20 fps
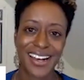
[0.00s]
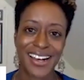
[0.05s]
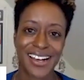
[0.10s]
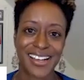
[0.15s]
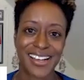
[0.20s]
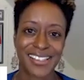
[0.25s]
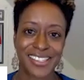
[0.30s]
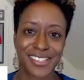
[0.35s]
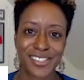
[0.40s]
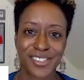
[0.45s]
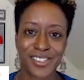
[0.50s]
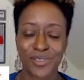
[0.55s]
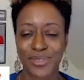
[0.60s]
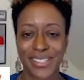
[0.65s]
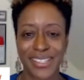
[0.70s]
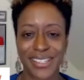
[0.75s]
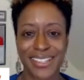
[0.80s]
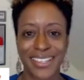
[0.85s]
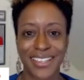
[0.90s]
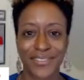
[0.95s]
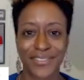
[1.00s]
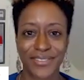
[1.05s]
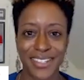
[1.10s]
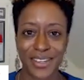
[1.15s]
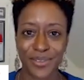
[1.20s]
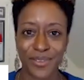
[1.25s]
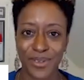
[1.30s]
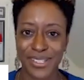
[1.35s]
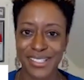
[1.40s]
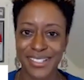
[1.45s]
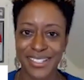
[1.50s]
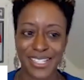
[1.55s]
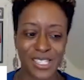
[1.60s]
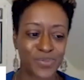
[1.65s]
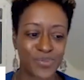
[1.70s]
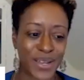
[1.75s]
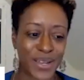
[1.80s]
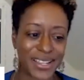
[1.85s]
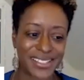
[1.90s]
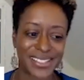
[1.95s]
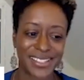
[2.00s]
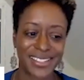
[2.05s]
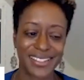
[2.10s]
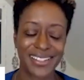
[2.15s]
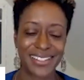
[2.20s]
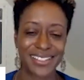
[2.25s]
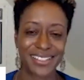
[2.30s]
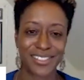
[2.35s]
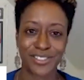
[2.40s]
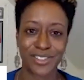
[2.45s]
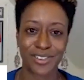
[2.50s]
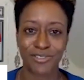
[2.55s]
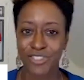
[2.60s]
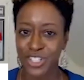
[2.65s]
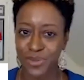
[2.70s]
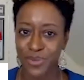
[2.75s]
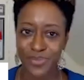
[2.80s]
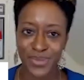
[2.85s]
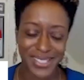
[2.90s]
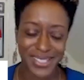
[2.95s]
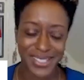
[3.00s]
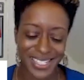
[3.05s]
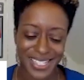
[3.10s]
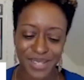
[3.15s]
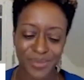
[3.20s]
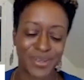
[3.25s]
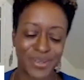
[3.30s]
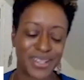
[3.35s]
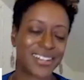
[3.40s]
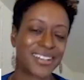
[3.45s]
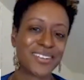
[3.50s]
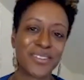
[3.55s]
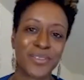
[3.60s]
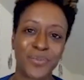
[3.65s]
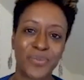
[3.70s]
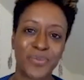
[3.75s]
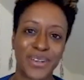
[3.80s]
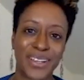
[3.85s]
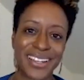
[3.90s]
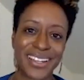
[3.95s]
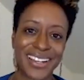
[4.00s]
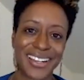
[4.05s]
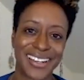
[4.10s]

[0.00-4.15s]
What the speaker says: since it was a gift that wasn't expected, and don't jump into email, but